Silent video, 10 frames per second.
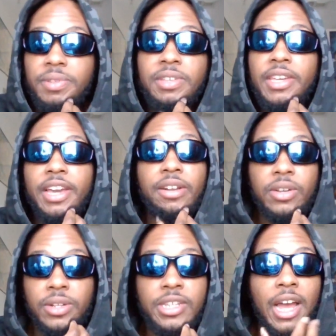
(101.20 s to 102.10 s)
He had a
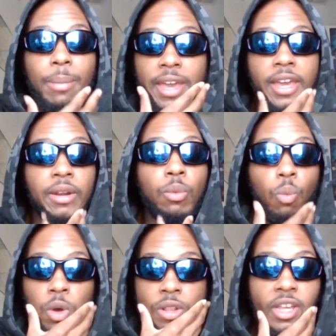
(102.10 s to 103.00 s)
good time, and
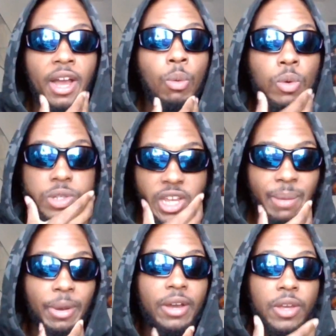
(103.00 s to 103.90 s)
one thing I will
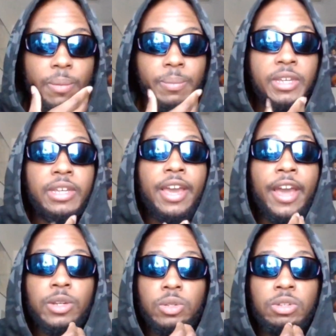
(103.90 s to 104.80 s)
say about him, he
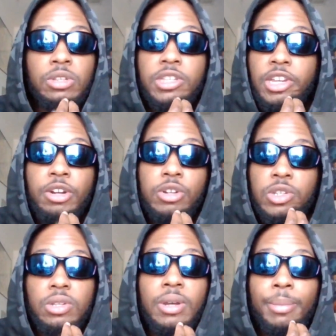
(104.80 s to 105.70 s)
actually
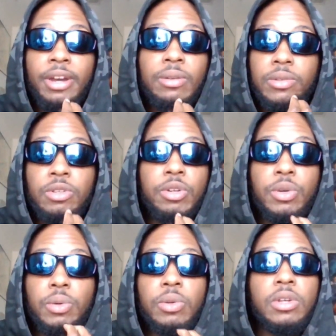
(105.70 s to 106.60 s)
cares about
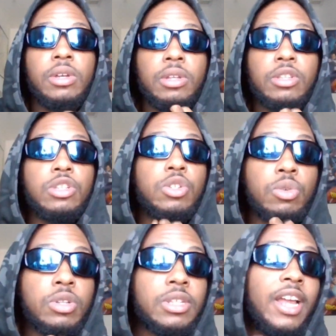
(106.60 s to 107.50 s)
the
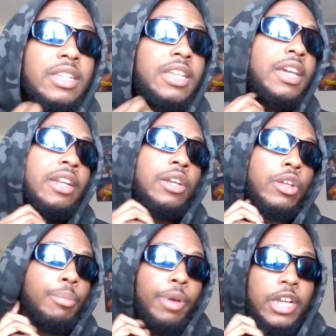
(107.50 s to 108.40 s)
students. Not saying
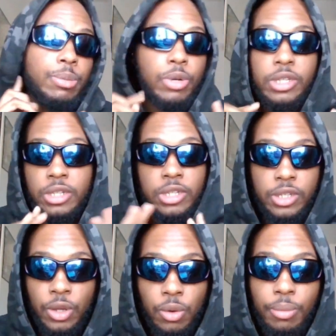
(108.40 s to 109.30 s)
any other past
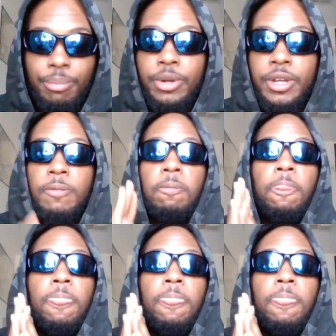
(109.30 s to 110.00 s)
presidents don't, but